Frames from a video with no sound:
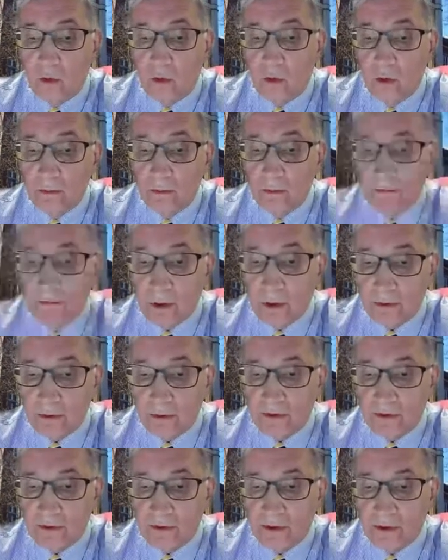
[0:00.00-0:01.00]
All
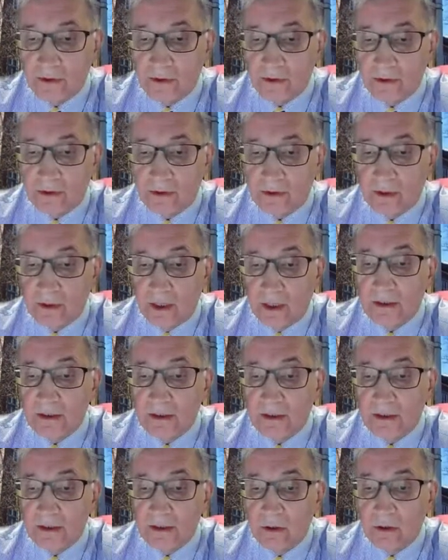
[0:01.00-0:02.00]
processes
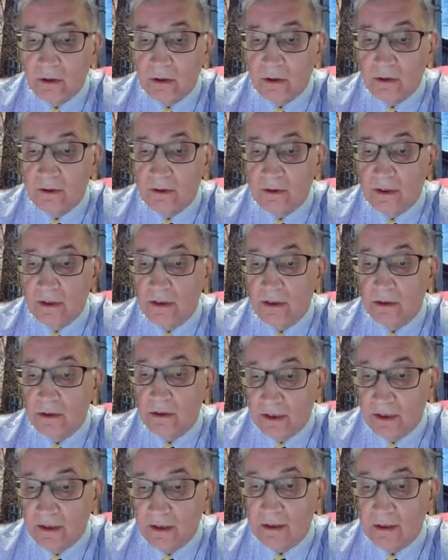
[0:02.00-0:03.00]
undergo in
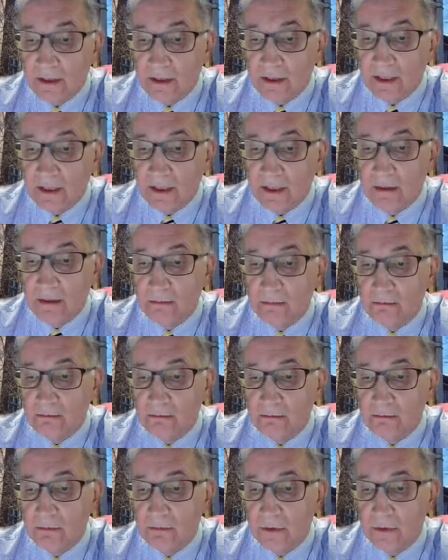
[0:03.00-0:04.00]
real time,
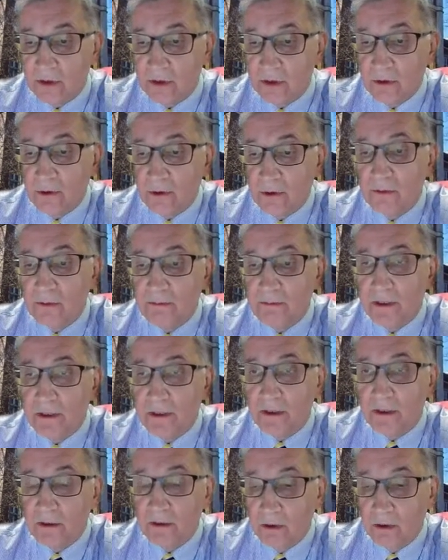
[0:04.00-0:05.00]
so to
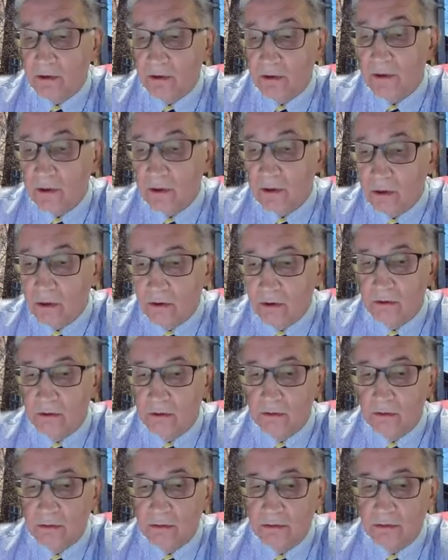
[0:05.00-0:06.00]
speak, on the go.
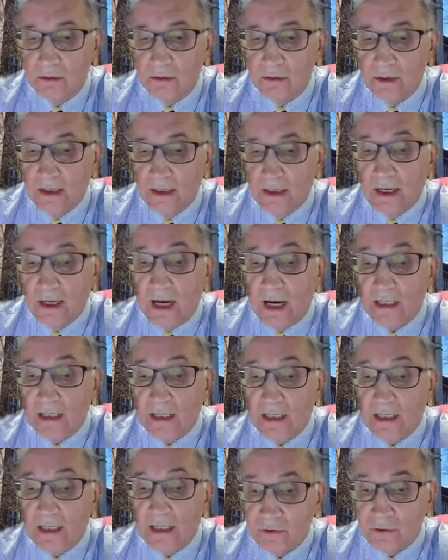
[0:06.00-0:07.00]

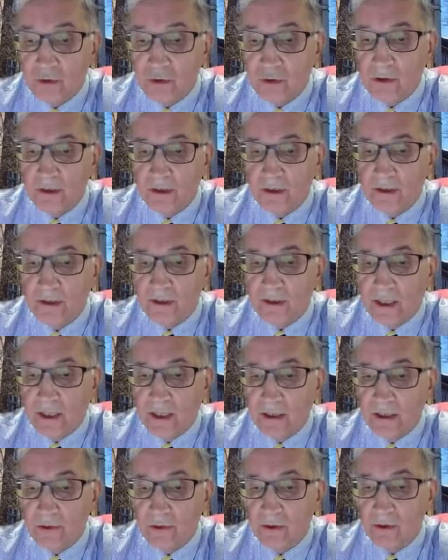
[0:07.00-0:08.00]
Artificial
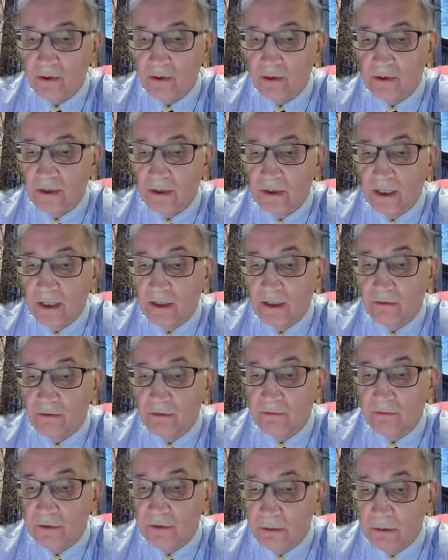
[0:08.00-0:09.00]
intelligence and
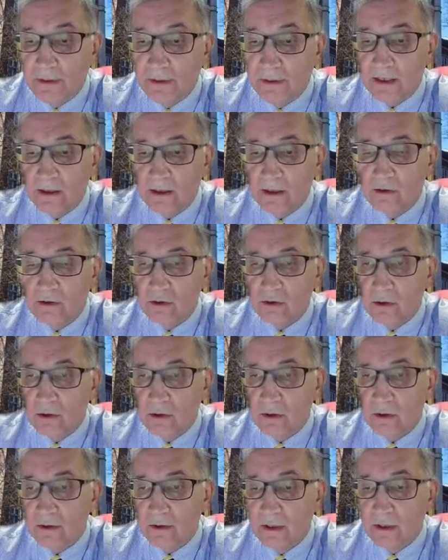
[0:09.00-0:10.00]
feedback
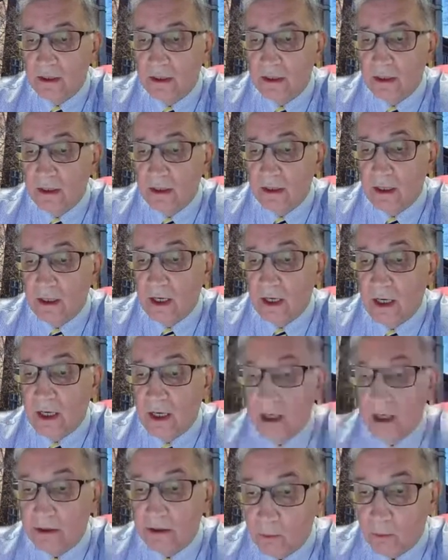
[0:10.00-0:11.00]
controls
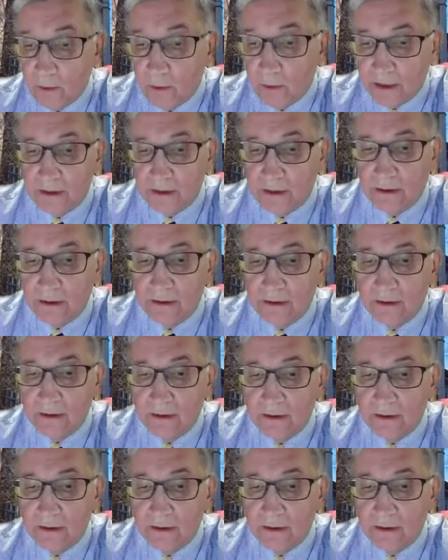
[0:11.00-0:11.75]
are required